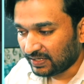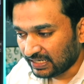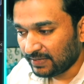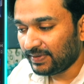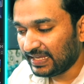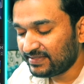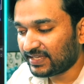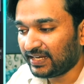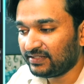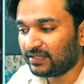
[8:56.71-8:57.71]
clip
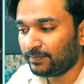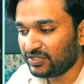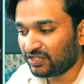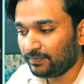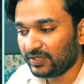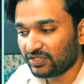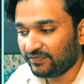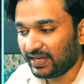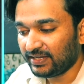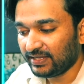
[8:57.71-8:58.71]
inside the picture-in-picture
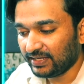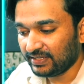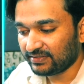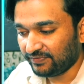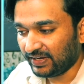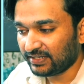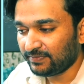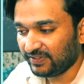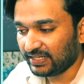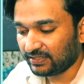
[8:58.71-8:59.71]
effect is
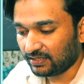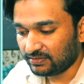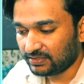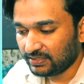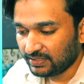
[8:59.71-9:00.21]
affected with that color.